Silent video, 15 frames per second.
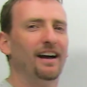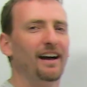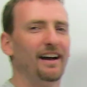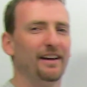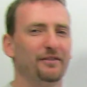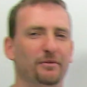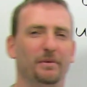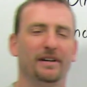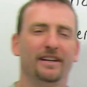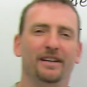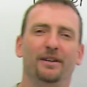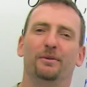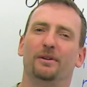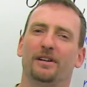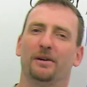Hi
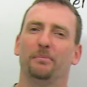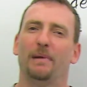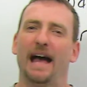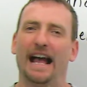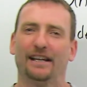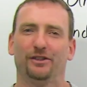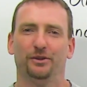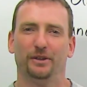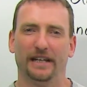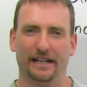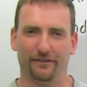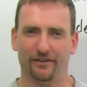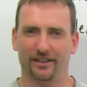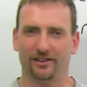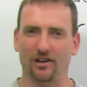everybody, welcome back to
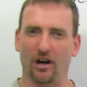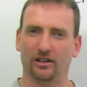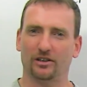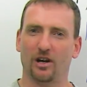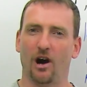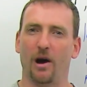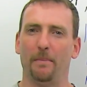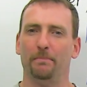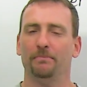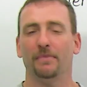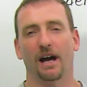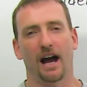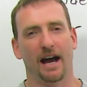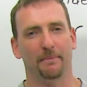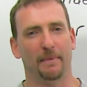engVid.com.
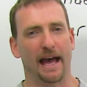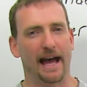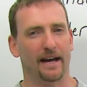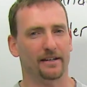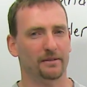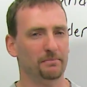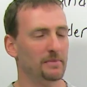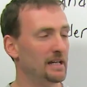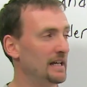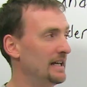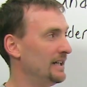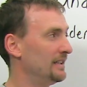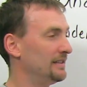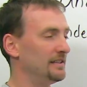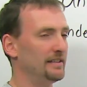I'm Adam.
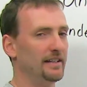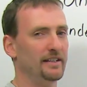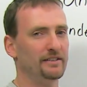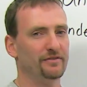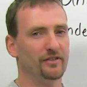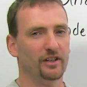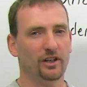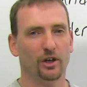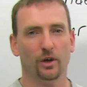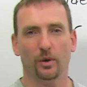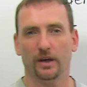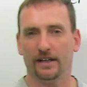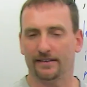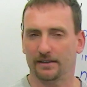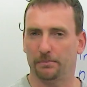Today's video
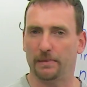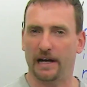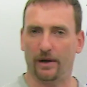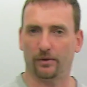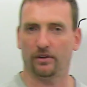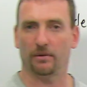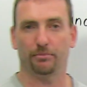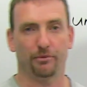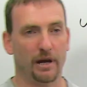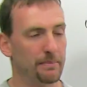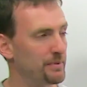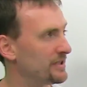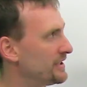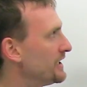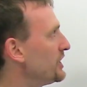is about the
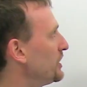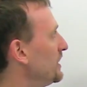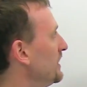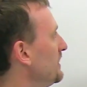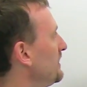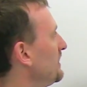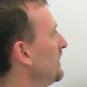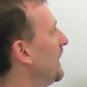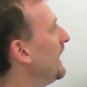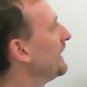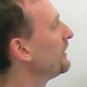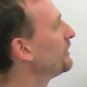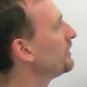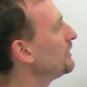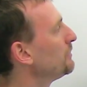prepositions
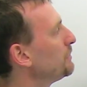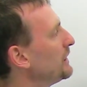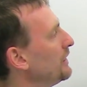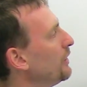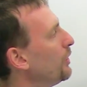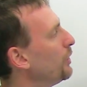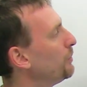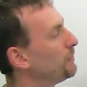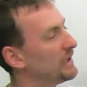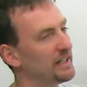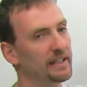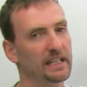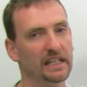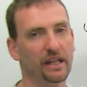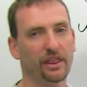under, below,
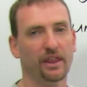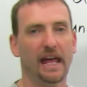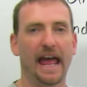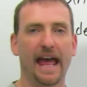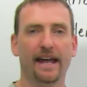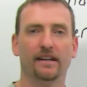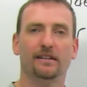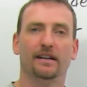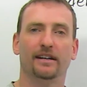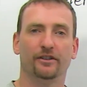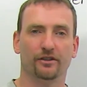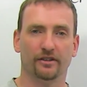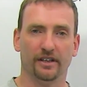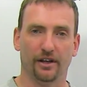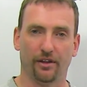beneath, and
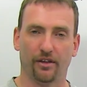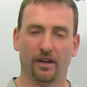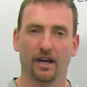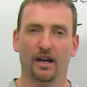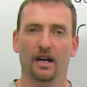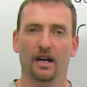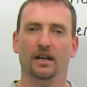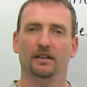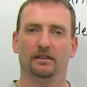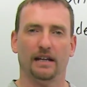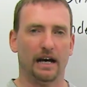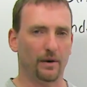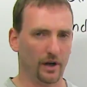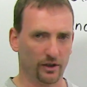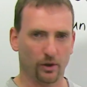underneath.
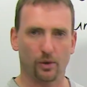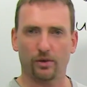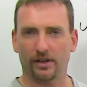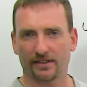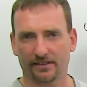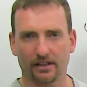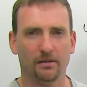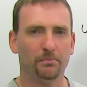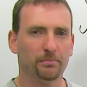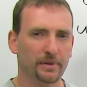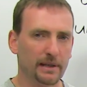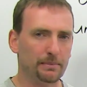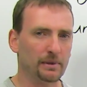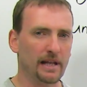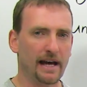Now I know that some
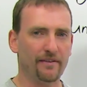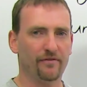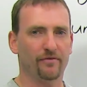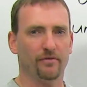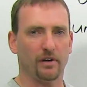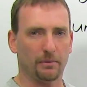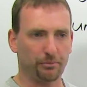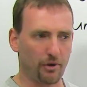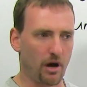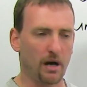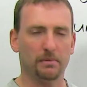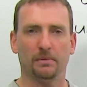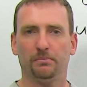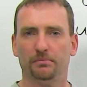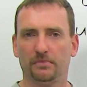people have a
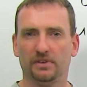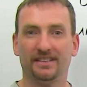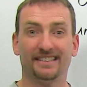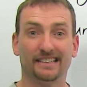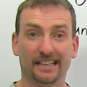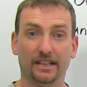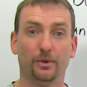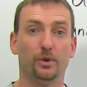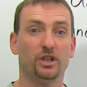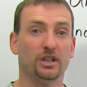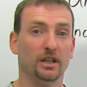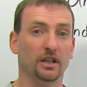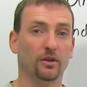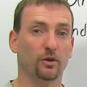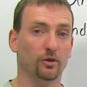problem
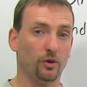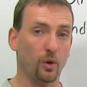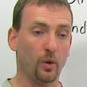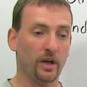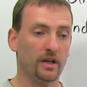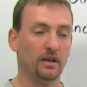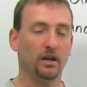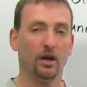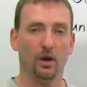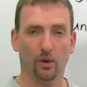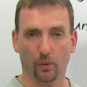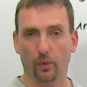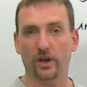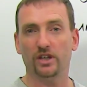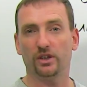distinguishing or knowing
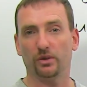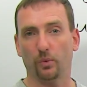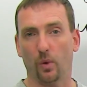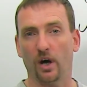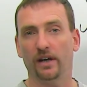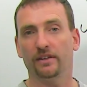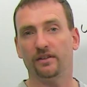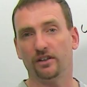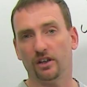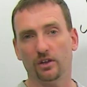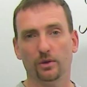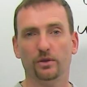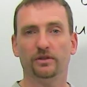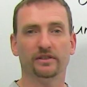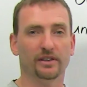which one to
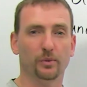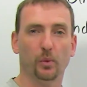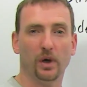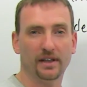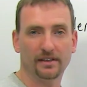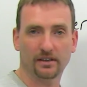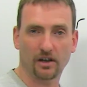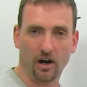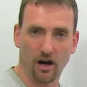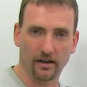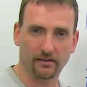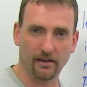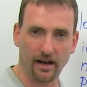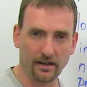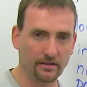use in what
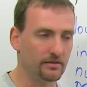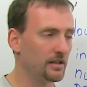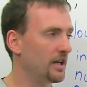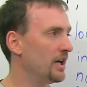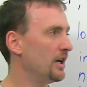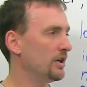context.